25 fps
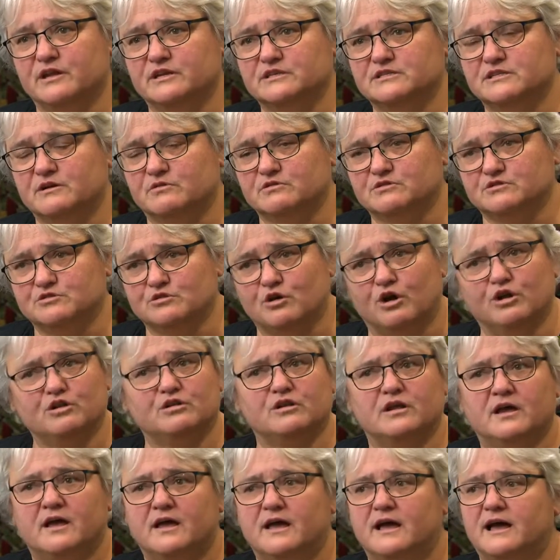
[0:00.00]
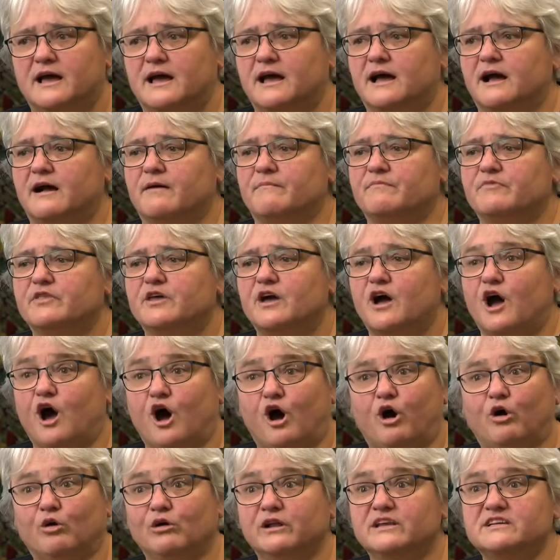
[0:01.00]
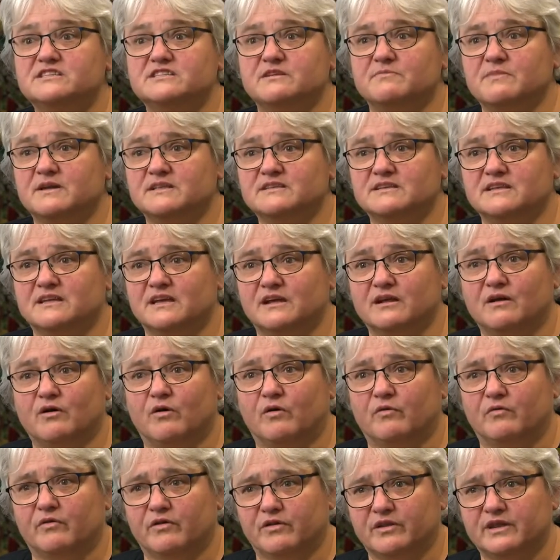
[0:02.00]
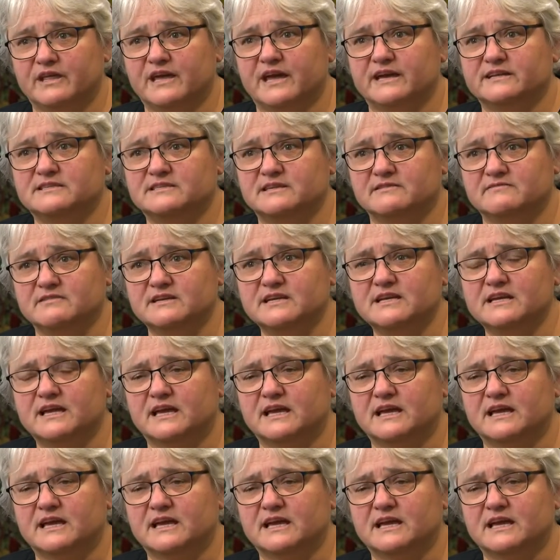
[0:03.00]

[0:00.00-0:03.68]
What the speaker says: So it's not wholly cemented in on the activity.